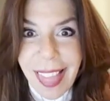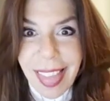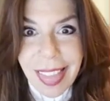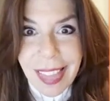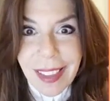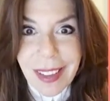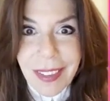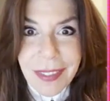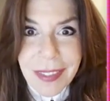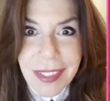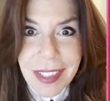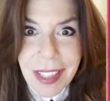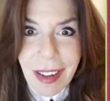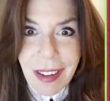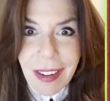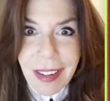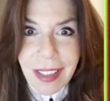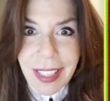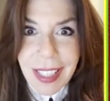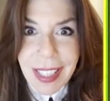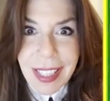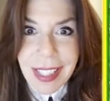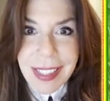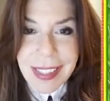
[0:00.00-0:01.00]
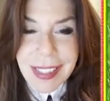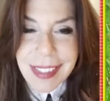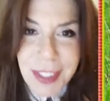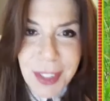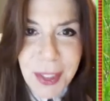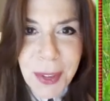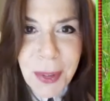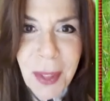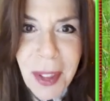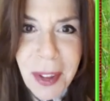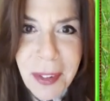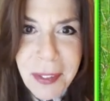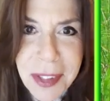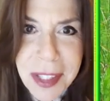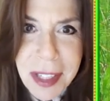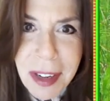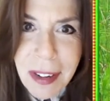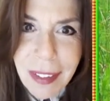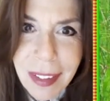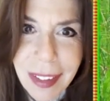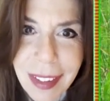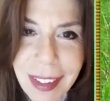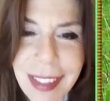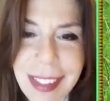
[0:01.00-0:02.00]
love donkeys. Do you love
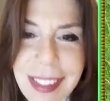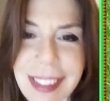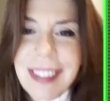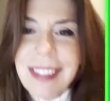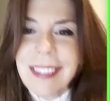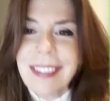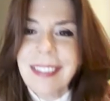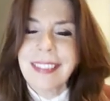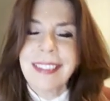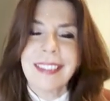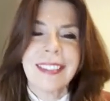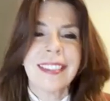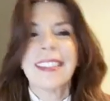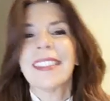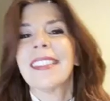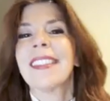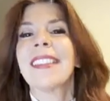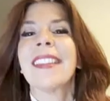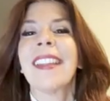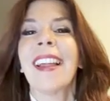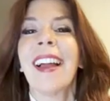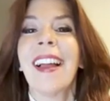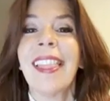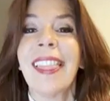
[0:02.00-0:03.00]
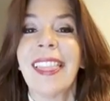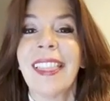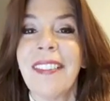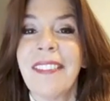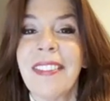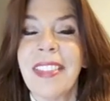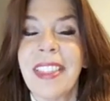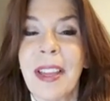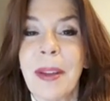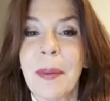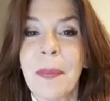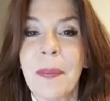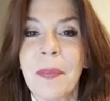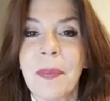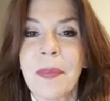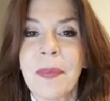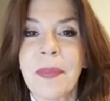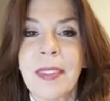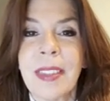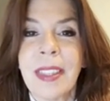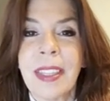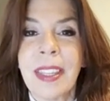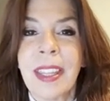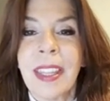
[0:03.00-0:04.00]
donkeys? I love them.
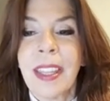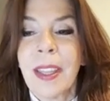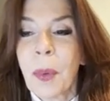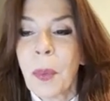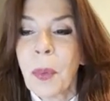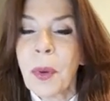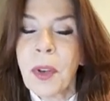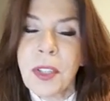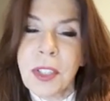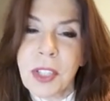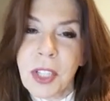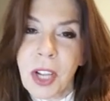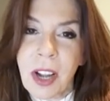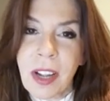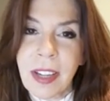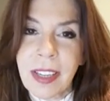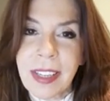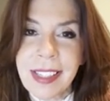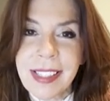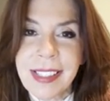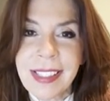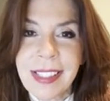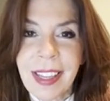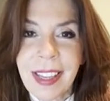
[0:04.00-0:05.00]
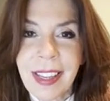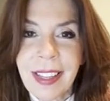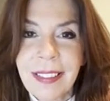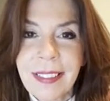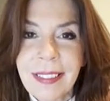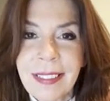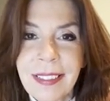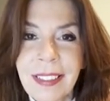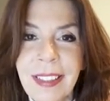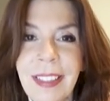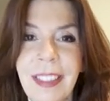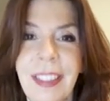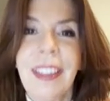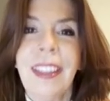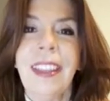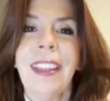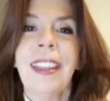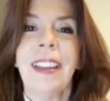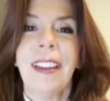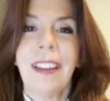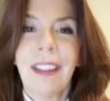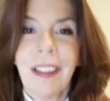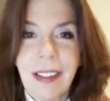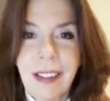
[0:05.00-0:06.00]
What do donkeys say?
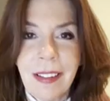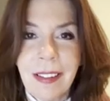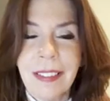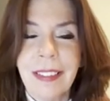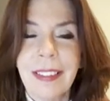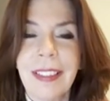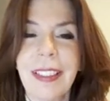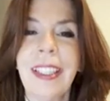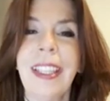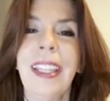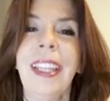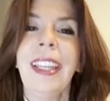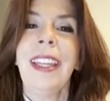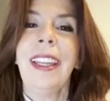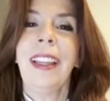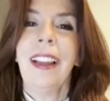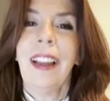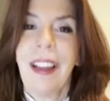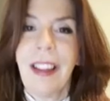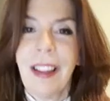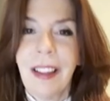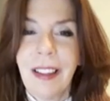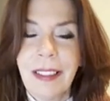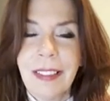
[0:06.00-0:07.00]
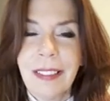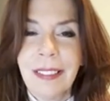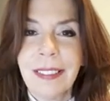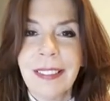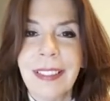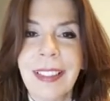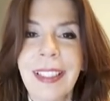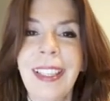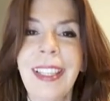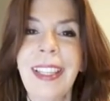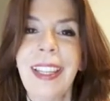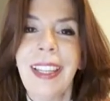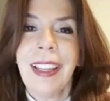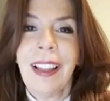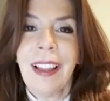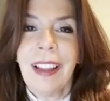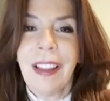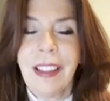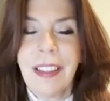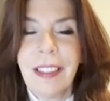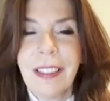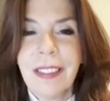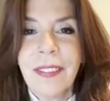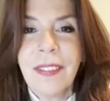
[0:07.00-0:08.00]
Hee-haw, hee-haw,
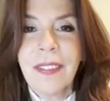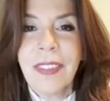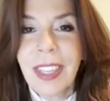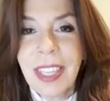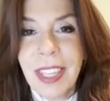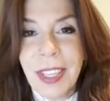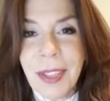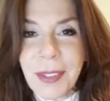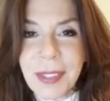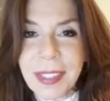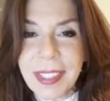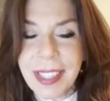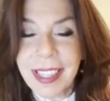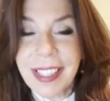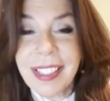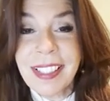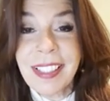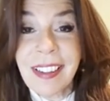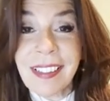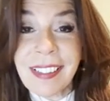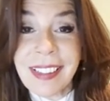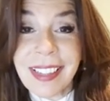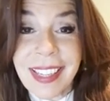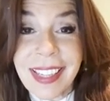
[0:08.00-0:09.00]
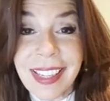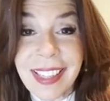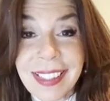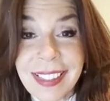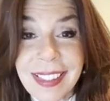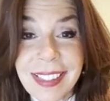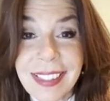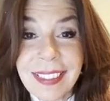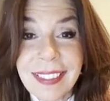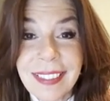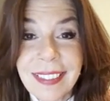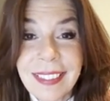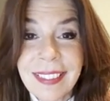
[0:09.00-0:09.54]
hee-haw. Can you say donkeys?